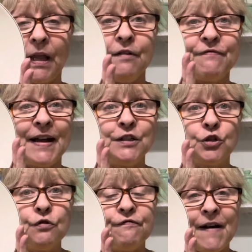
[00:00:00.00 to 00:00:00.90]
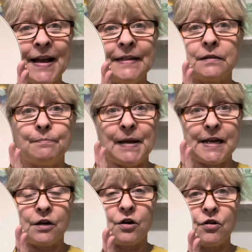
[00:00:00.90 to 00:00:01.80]
If I do find a
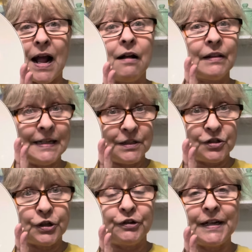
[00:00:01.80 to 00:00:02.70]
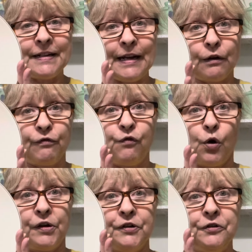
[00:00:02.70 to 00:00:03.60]
maker, I'll insert it here
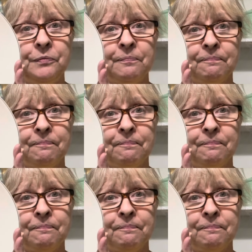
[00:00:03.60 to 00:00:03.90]
for you.